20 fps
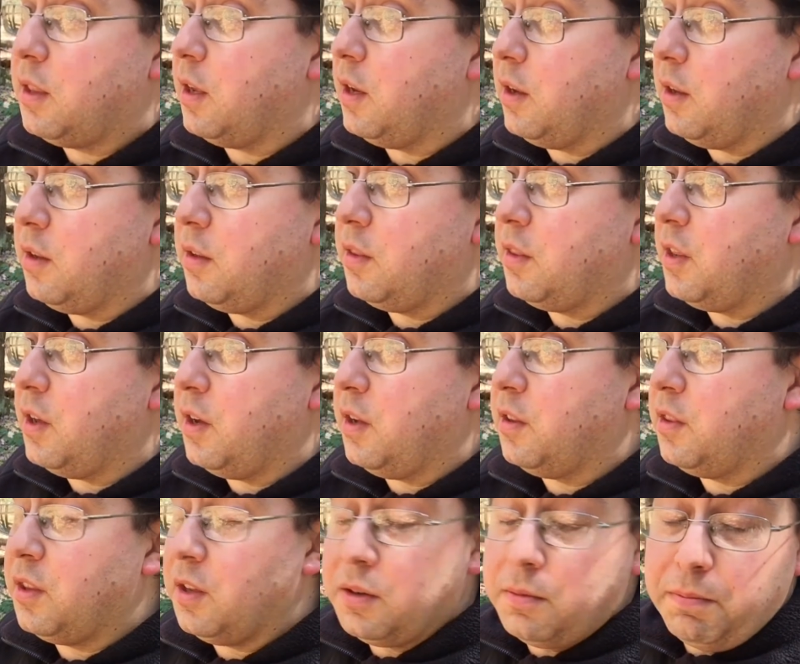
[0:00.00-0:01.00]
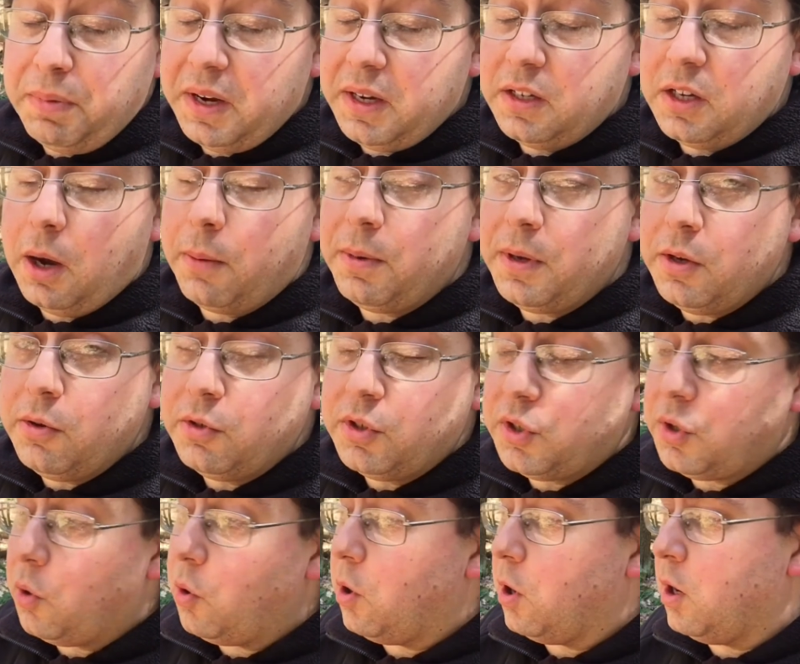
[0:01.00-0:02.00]
the Big W
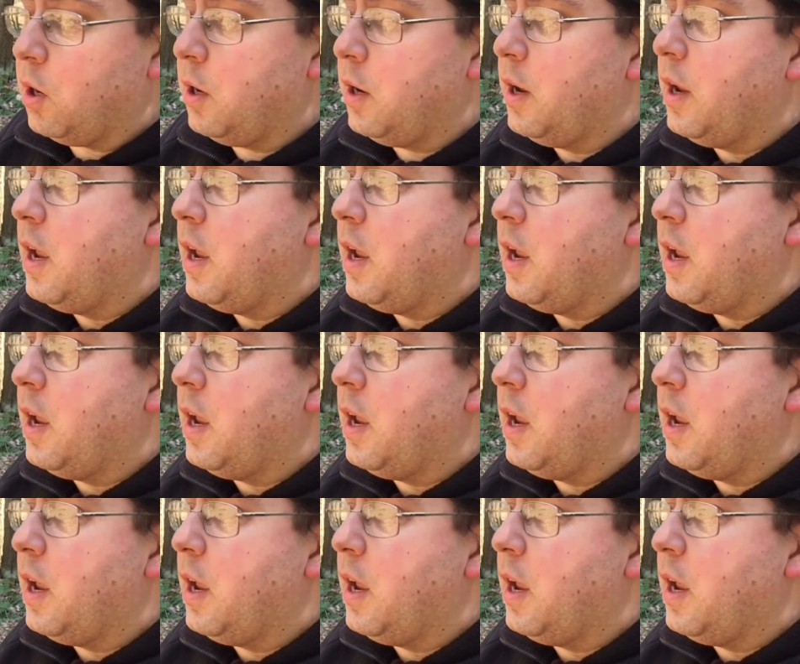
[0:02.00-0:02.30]
store,